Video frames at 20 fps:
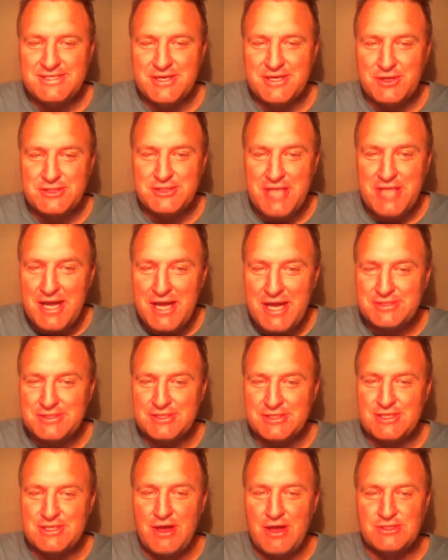the Crusaders
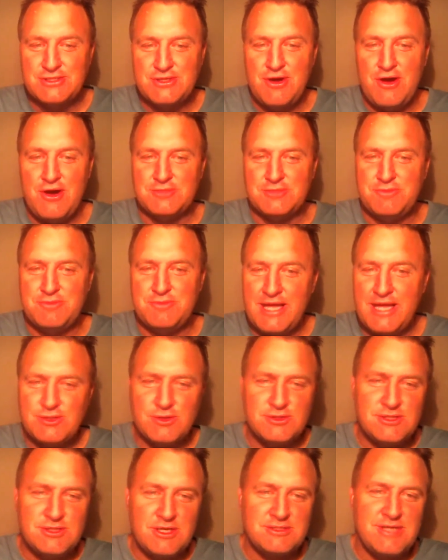are slow starters, but that's
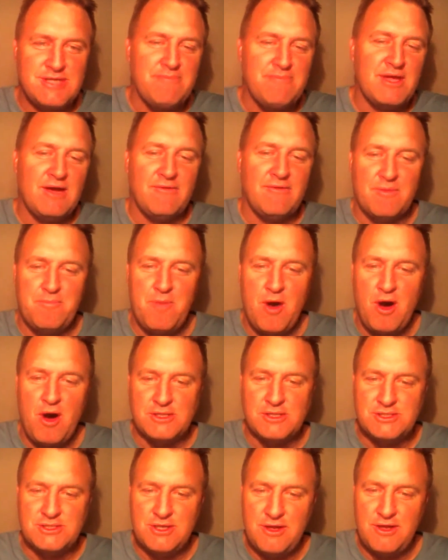also something of the
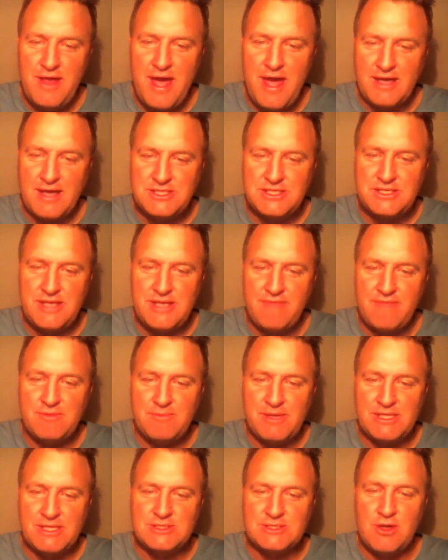past. They actually
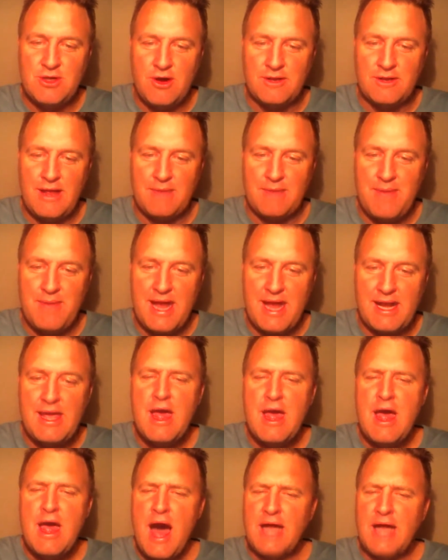haven't been starting that
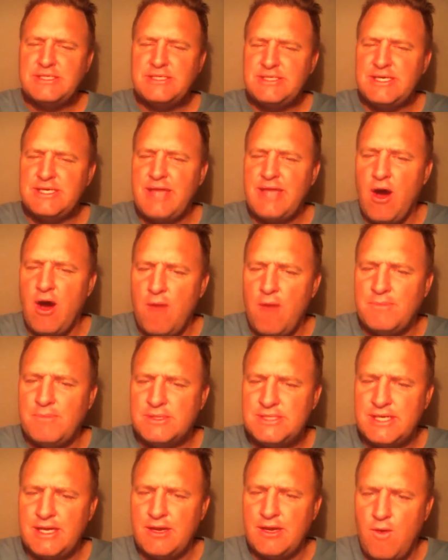badly. I just think they are
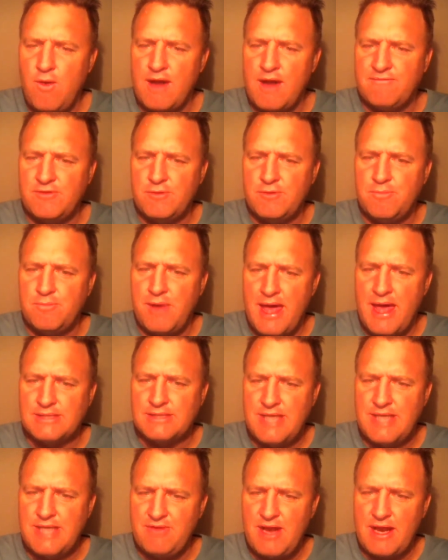missing quite a few
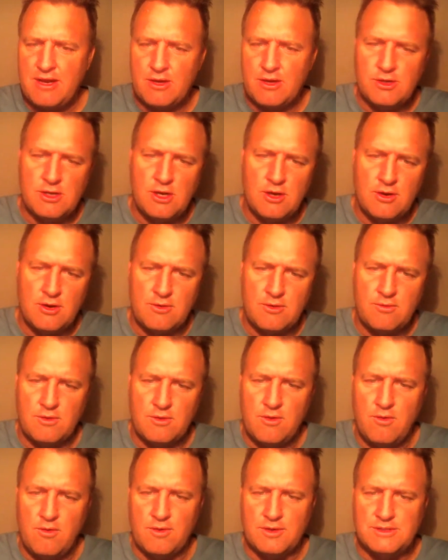players. I haven't had a good look at
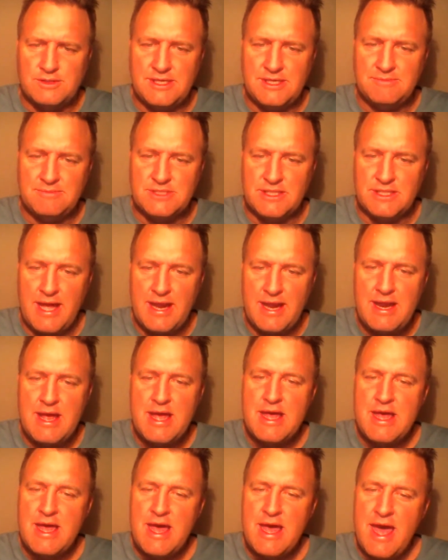all the teams and that.
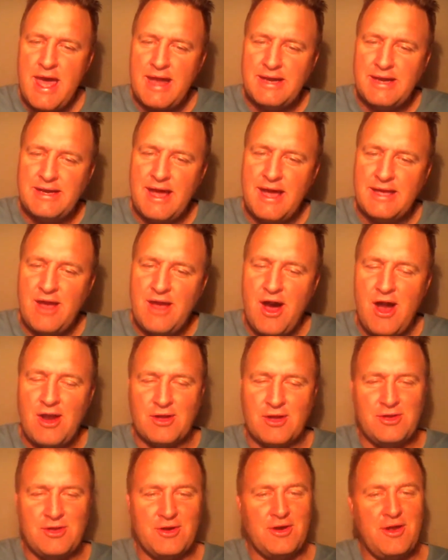And
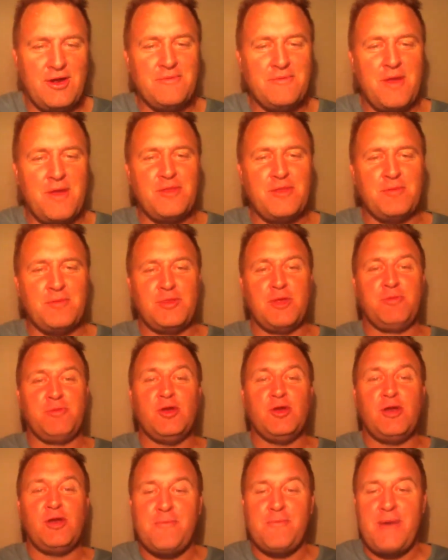look, the
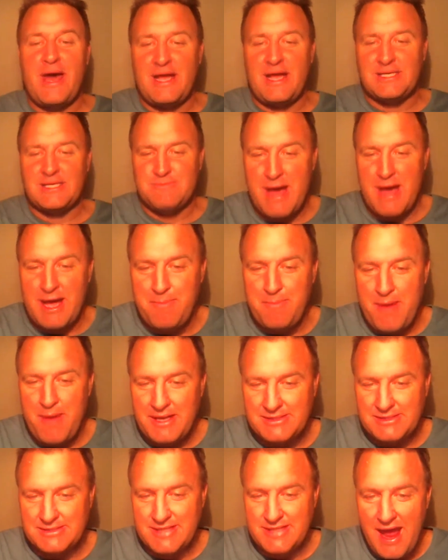beauty about us mug
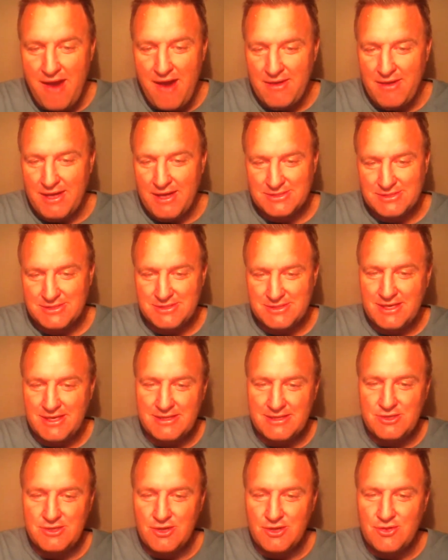punters, Gary, is
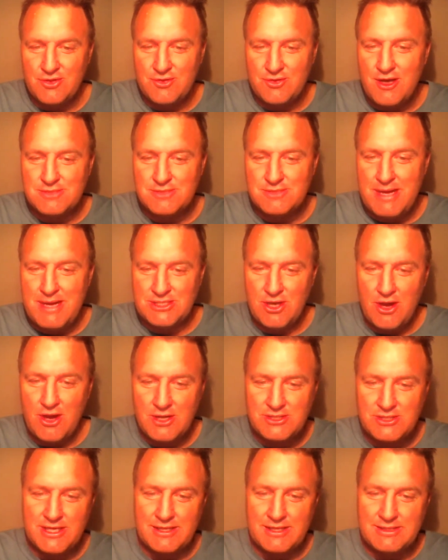you can throw as much
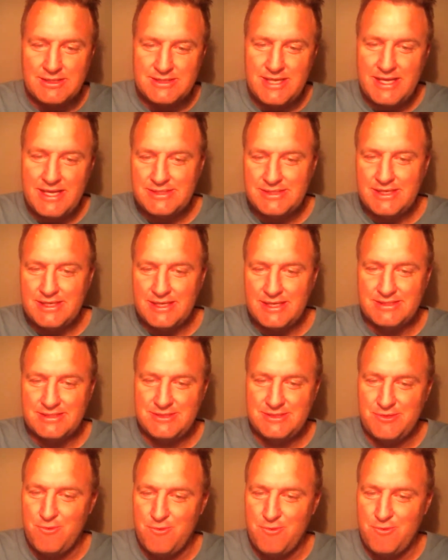logic and sense at us as you